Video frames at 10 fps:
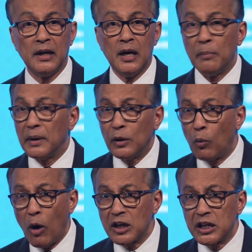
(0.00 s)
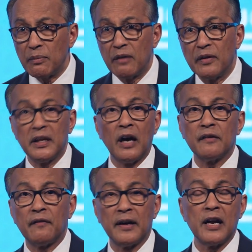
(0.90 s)
But they walked away without a
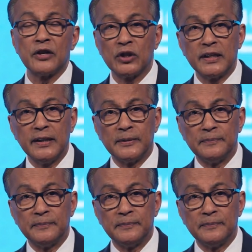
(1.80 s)
financial deal.